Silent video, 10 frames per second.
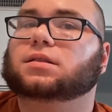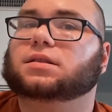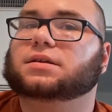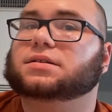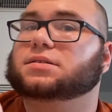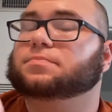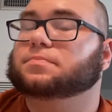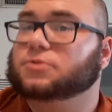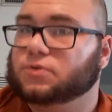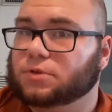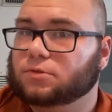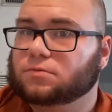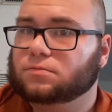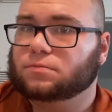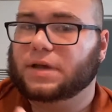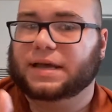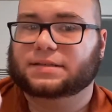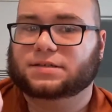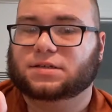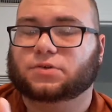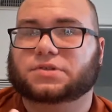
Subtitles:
This is true, and so